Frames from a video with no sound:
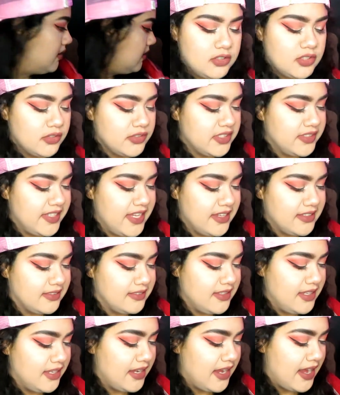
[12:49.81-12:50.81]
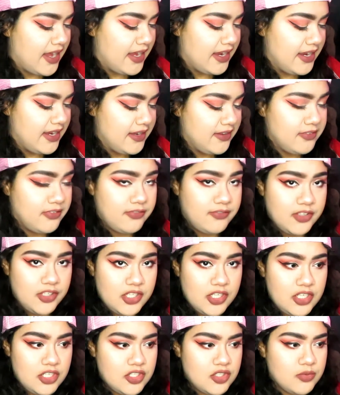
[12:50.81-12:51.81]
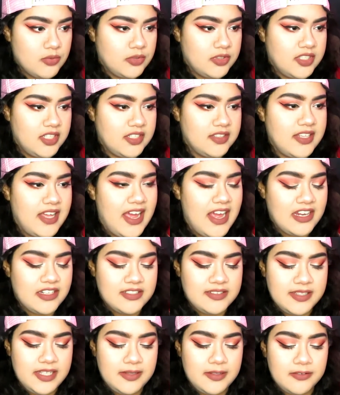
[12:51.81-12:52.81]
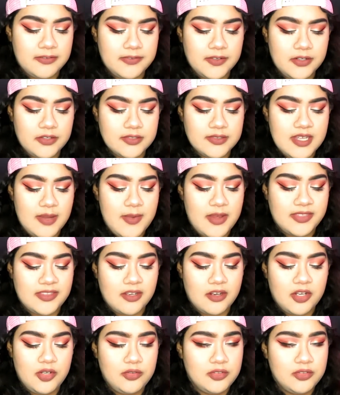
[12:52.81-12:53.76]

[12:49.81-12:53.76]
So the next thing I finished is actually the first time I started